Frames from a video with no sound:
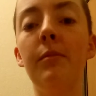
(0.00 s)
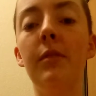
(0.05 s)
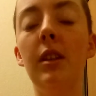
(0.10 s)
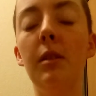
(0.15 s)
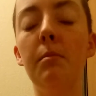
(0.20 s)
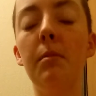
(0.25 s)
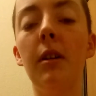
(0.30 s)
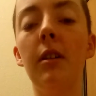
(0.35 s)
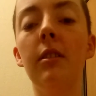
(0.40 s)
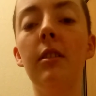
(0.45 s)

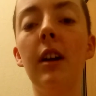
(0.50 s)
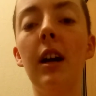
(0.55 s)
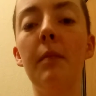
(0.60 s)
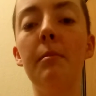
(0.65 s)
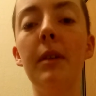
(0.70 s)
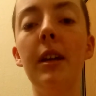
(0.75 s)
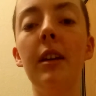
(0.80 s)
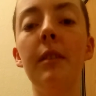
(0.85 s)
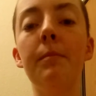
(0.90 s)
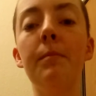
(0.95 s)

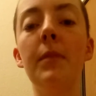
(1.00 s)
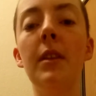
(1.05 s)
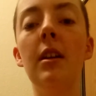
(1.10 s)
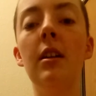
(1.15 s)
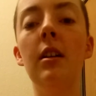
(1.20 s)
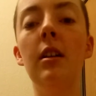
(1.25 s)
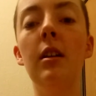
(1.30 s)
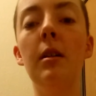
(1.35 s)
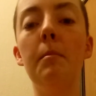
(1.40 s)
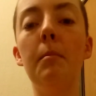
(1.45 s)
Deprogramming
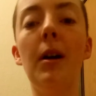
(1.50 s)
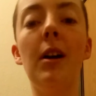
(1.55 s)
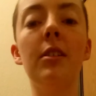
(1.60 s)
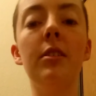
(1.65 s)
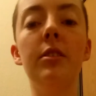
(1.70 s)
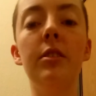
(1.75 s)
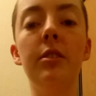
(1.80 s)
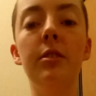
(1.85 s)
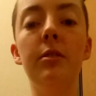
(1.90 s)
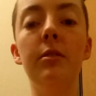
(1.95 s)

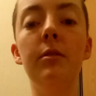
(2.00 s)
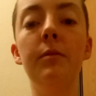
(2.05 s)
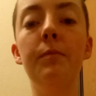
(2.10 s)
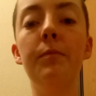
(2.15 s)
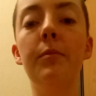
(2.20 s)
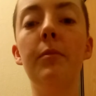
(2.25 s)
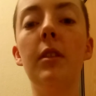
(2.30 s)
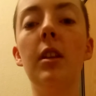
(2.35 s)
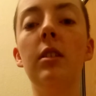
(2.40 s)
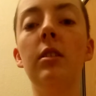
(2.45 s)
Part 2,
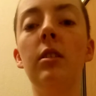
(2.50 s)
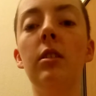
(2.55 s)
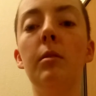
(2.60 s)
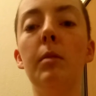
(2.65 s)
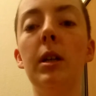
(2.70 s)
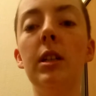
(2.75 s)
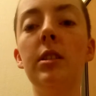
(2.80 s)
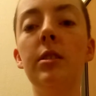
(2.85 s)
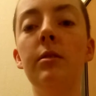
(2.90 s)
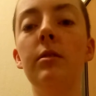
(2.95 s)
a note
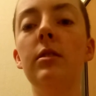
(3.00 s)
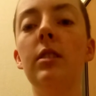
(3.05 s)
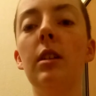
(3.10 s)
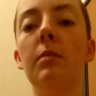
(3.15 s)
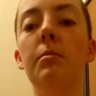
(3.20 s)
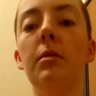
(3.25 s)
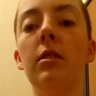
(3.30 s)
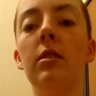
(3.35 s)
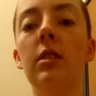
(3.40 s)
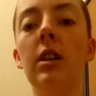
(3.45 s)
about
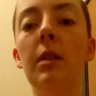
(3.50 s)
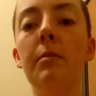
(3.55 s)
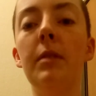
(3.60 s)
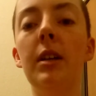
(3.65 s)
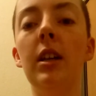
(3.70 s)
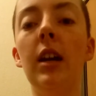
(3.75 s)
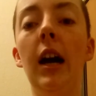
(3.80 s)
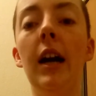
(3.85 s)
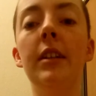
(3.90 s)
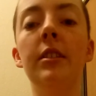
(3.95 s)
suicide
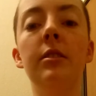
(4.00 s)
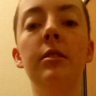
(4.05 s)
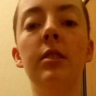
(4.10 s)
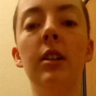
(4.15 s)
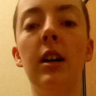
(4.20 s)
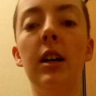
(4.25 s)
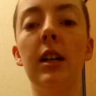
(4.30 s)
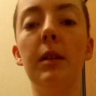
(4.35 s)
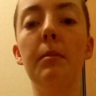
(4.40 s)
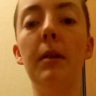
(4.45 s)
programming, I do
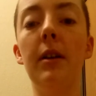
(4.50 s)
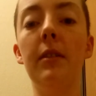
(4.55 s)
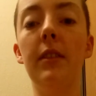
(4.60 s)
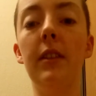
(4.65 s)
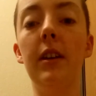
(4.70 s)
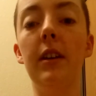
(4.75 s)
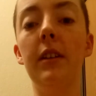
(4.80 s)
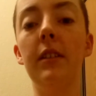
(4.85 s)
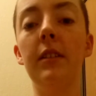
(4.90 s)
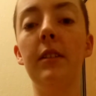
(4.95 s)
talk about
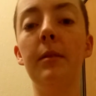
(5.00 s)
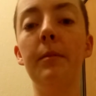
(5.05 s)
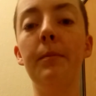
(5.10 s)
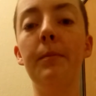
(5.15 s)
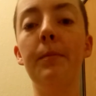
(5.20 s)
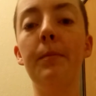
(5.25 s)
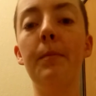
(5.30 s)
this.